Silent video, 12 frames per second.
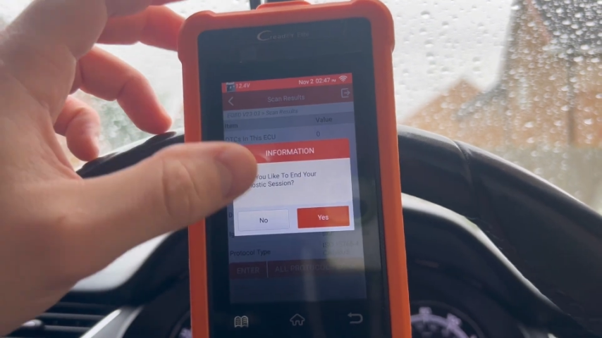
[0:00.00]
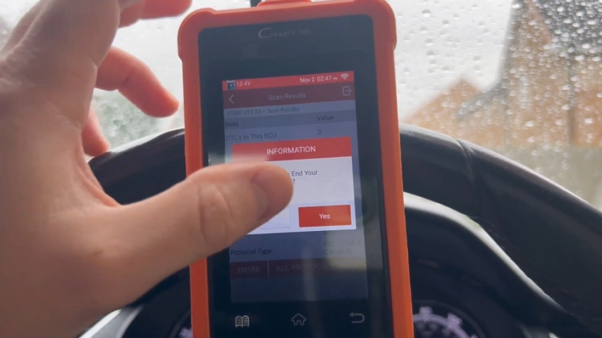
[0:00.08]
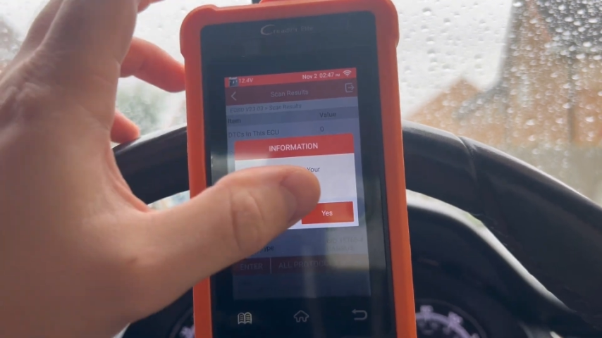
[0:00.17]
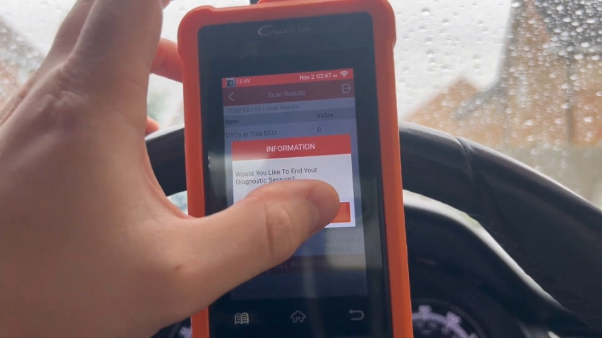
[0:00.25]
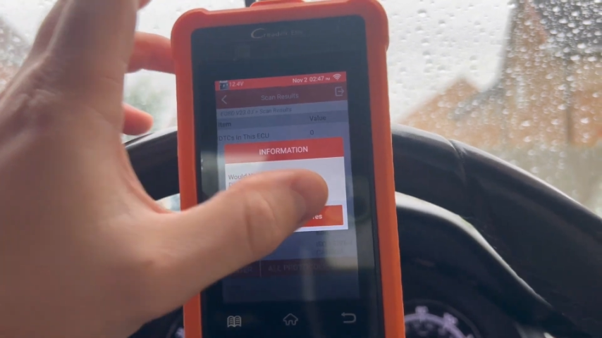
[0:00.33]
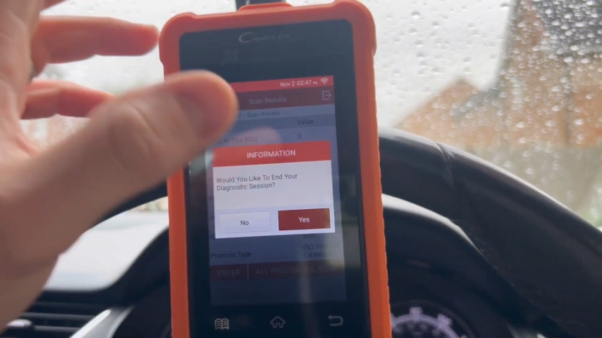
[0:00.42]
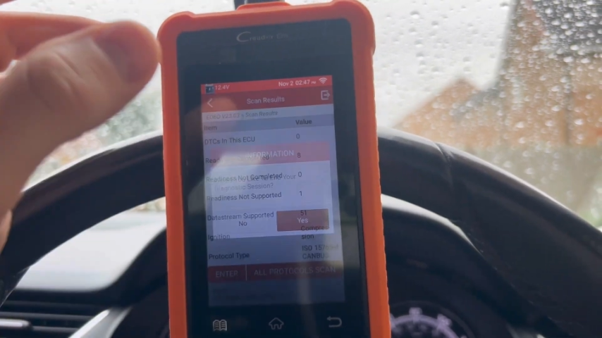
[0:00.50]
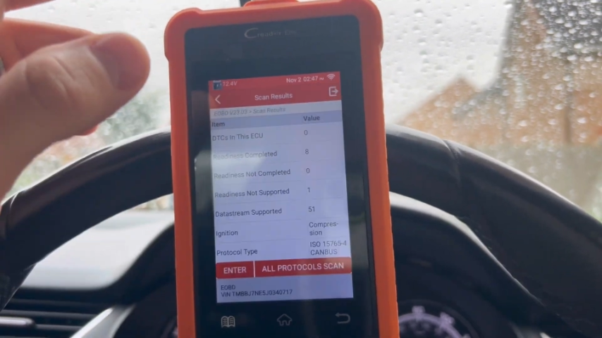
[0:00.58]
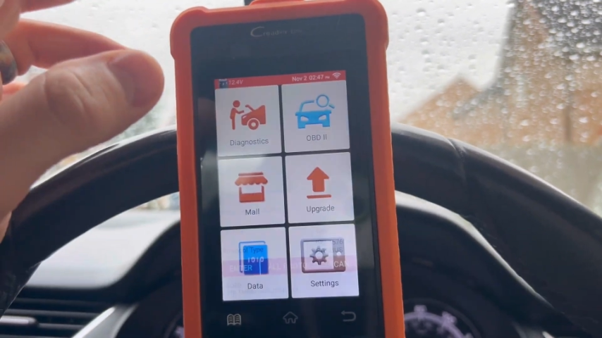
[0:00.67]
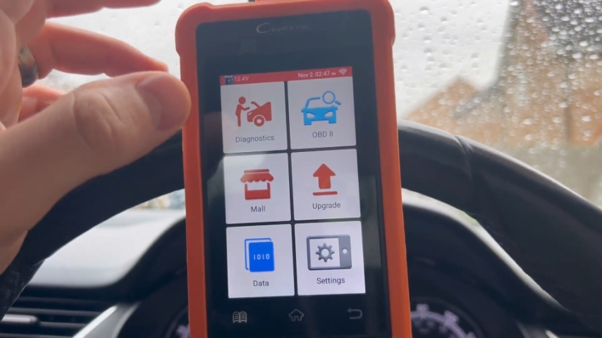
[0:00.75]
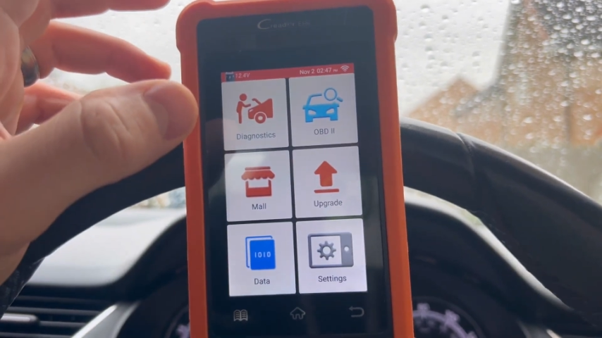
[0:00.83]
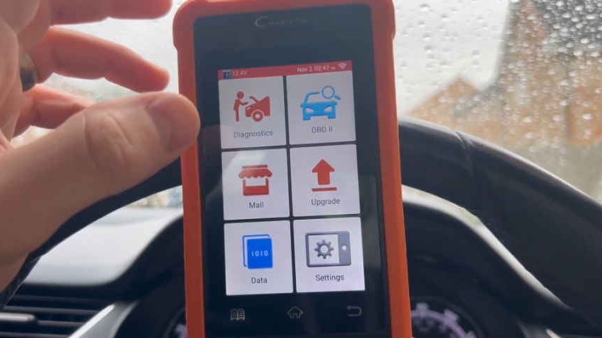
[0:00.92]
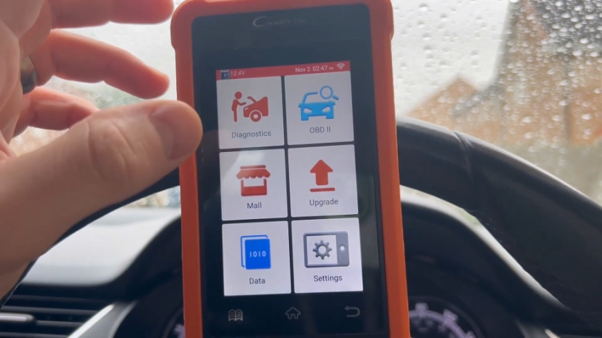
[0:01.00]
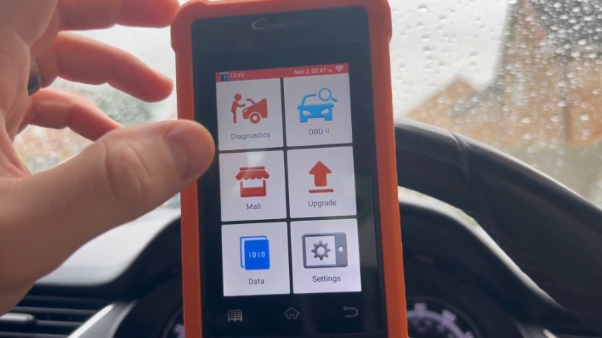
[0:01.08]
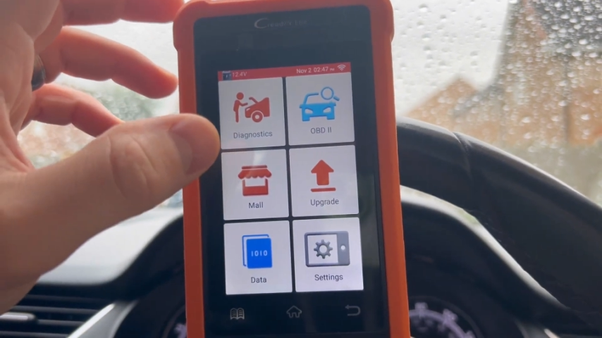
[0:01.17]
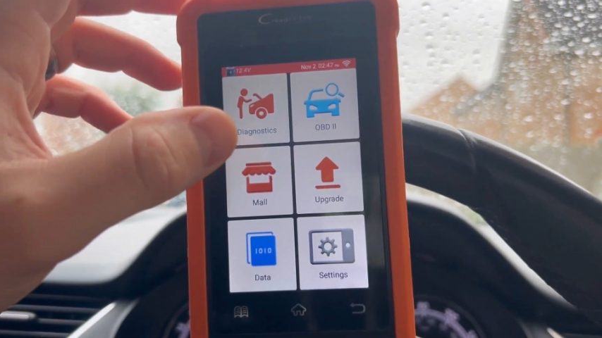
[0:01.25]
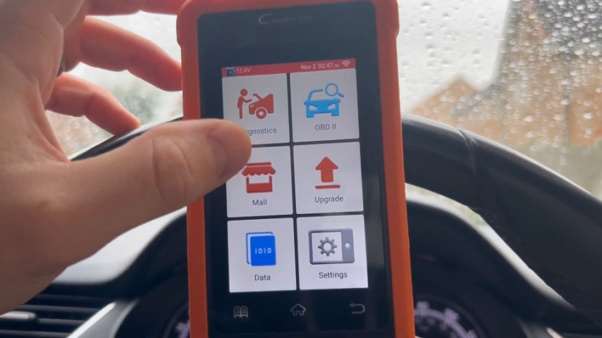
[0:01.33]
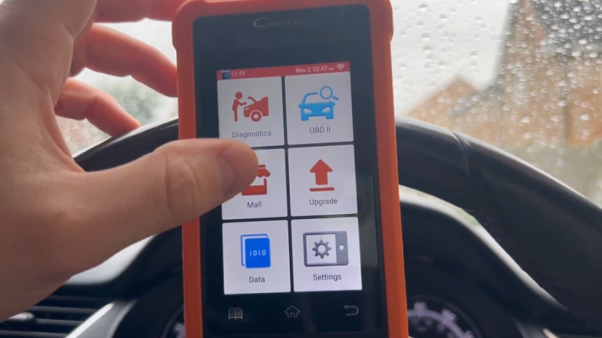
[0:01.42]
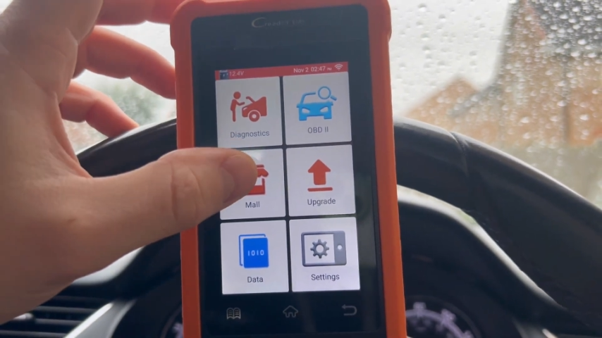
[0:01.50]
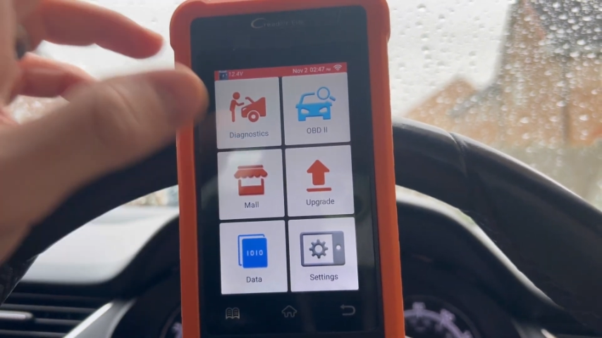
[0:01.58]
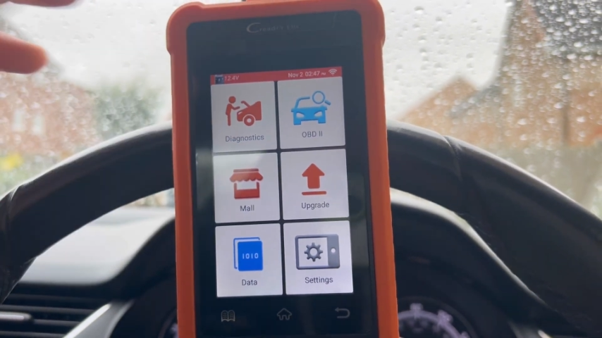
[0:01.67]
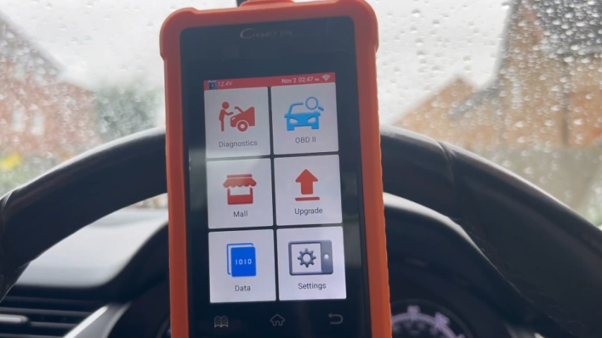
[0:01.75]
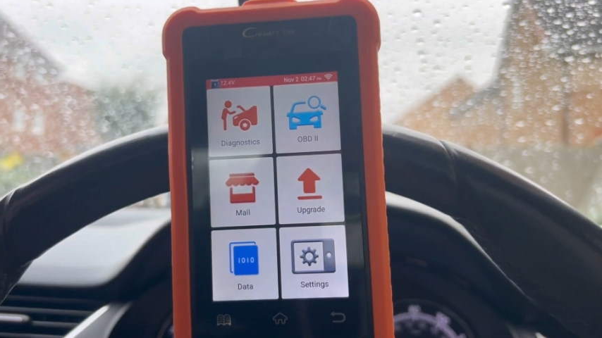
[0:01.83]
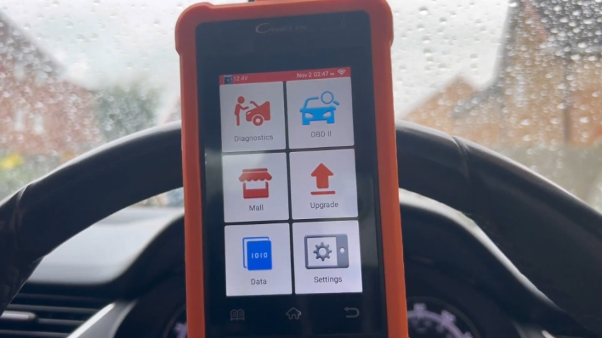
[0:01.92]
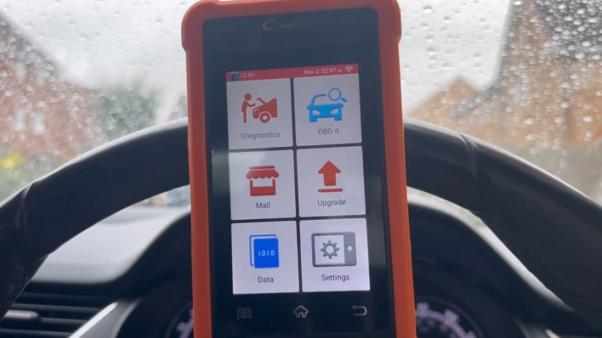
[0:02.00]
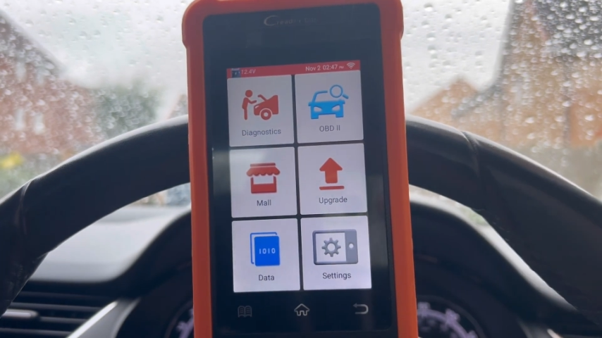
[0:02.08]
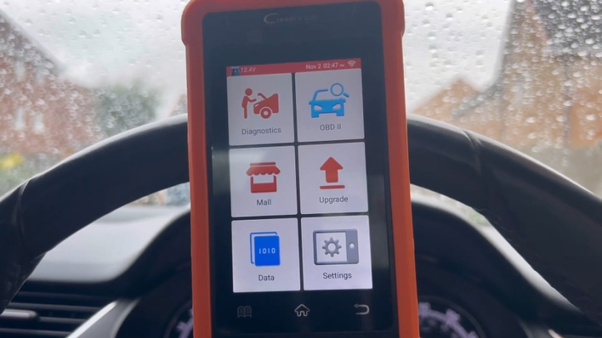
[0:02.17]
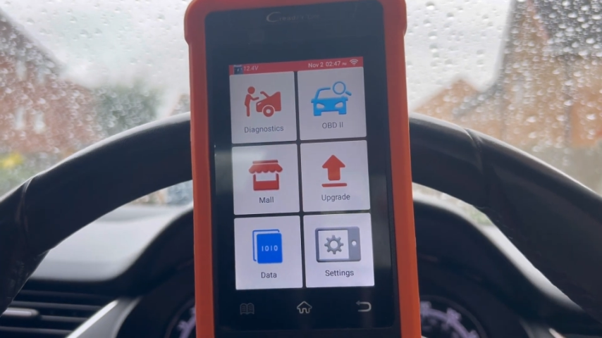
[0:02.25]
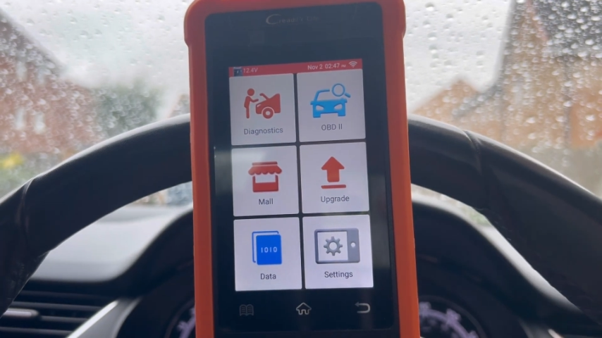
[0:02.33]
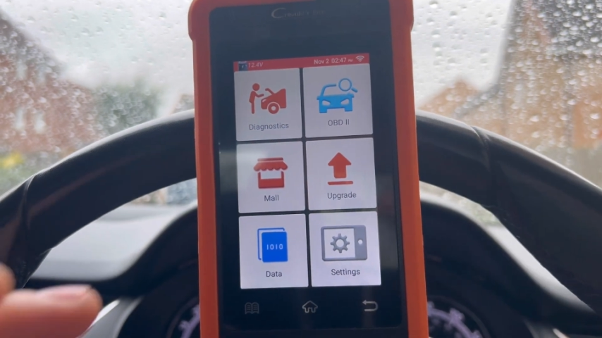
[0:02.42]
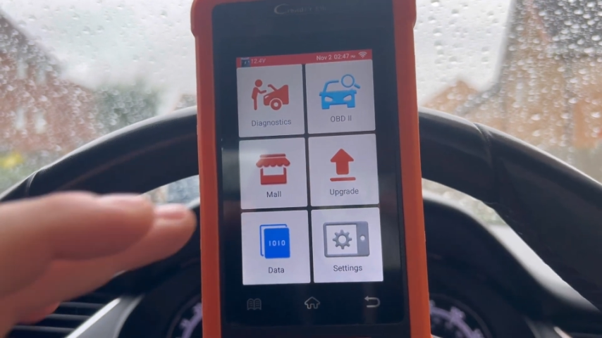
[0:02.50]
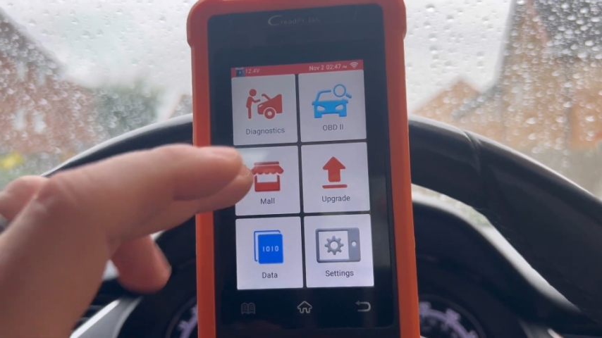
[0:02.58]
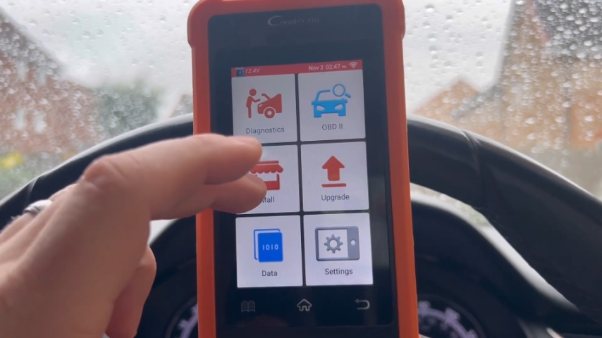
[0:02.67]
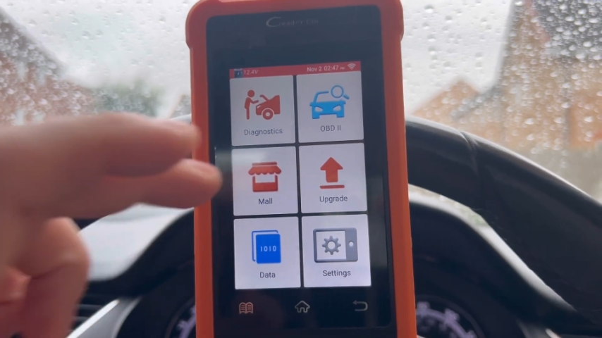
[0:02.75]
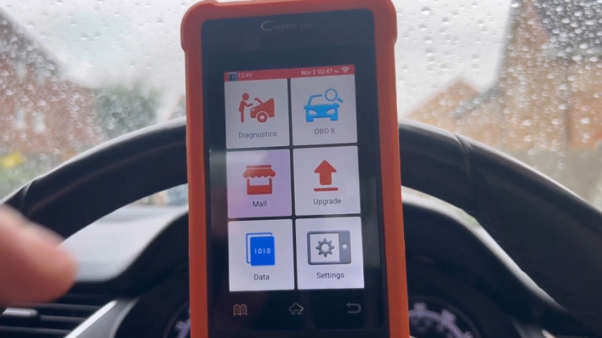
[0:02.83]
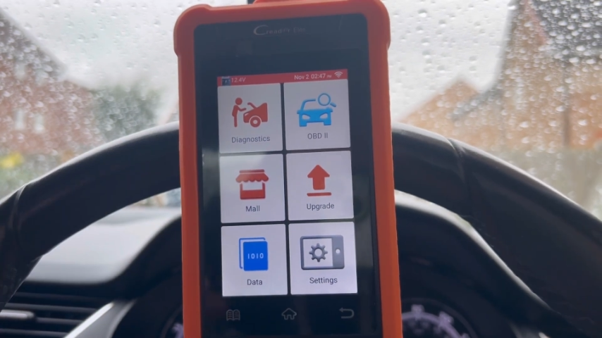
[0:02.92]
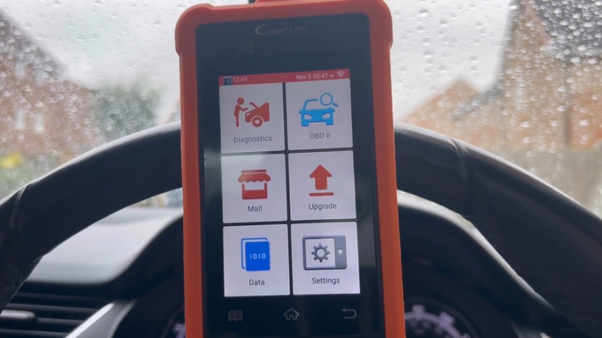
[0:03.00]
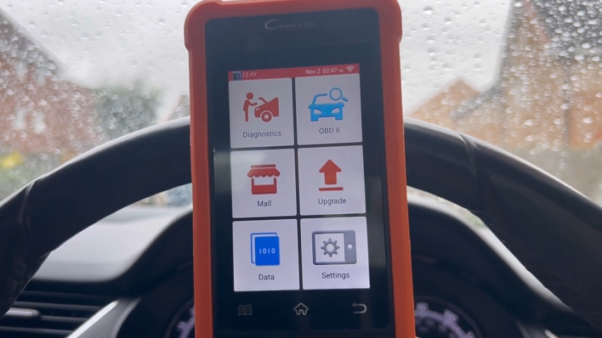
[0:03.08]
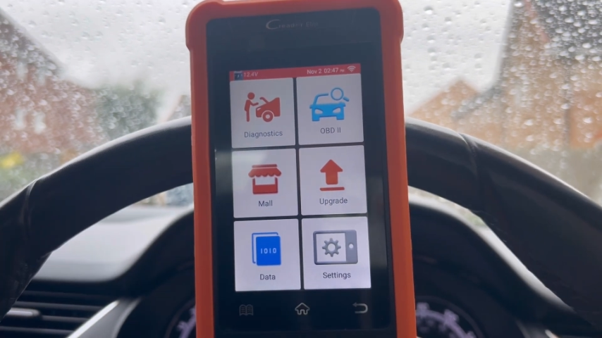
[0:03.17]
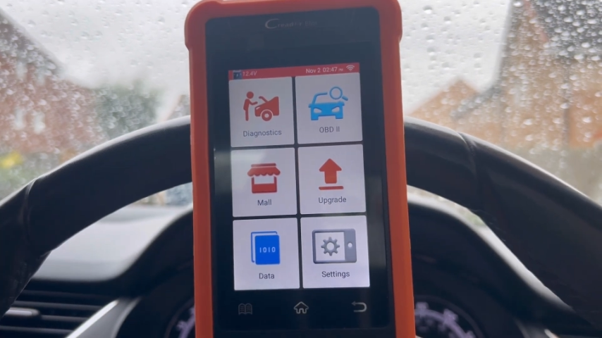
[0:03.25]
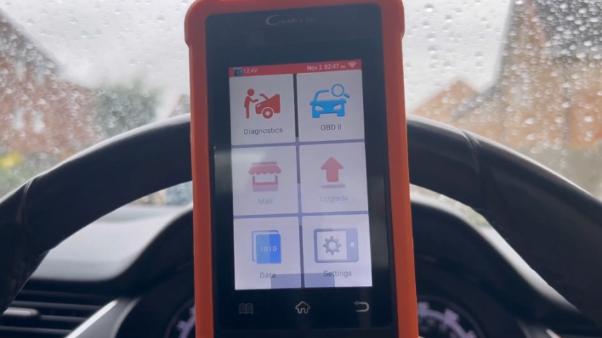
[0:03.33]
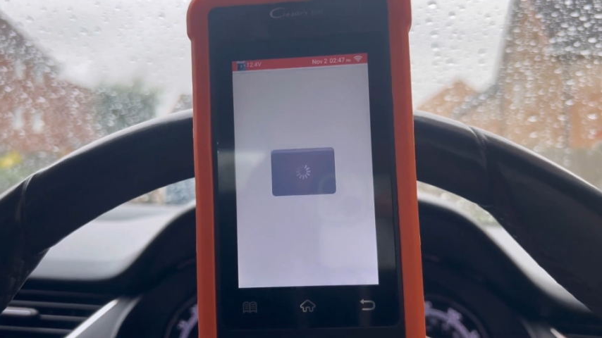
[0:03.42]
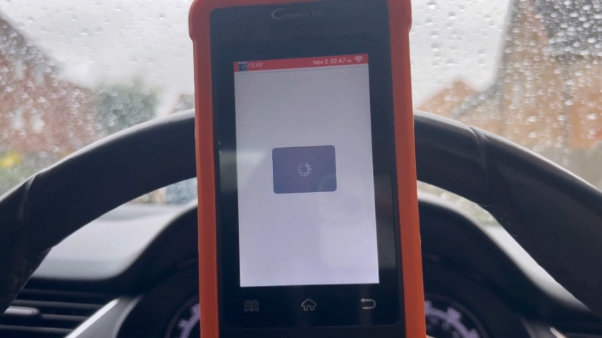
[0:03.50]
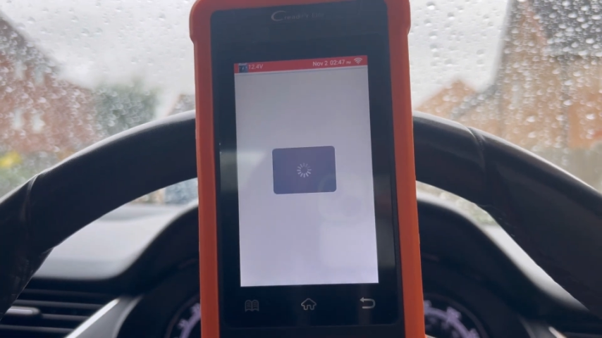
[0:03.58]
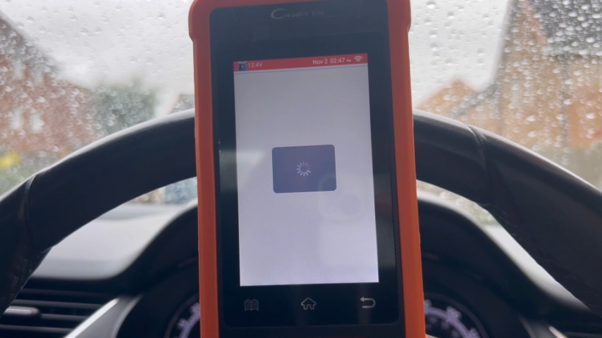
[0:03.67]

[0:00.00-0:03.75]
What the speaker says: Nobody's mouth can be seen.